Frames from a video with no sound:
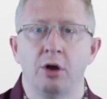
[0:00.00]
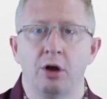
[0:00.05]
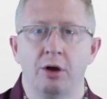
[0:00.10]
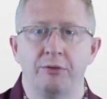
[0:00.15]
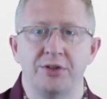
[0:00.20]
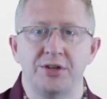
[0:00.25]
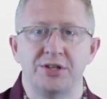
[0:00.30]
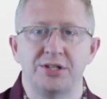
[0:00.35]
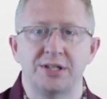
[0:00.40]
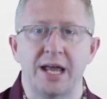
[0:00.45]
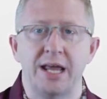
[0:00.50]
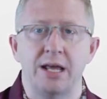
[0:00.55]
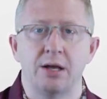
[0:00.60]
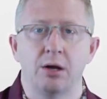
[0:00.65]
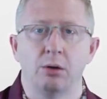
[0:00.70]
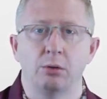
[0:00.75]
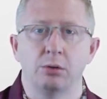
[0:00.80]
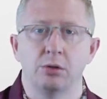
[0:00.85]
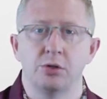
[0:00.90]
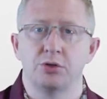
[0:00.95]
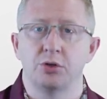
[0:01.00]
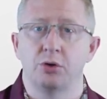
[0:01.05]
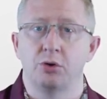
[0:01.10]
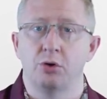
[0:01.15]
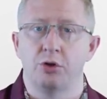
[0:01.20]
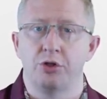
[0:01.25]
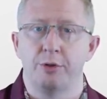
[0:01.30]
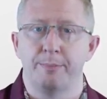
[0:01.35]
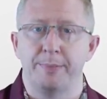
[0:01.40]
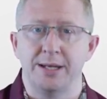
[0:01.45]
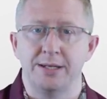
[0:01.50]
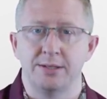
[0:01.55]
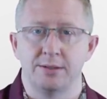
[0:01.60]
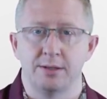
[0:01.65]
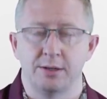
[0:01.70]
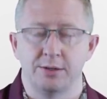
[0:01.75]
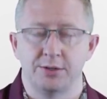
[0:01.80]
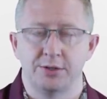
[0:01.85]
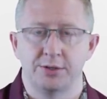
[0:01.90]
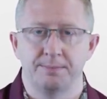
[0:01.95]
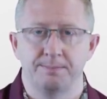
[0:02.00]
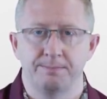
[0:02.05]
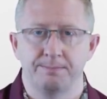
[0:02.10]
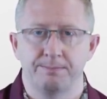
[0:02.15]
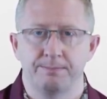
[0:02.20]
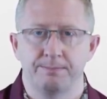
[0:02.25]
of the stakeholders or the business.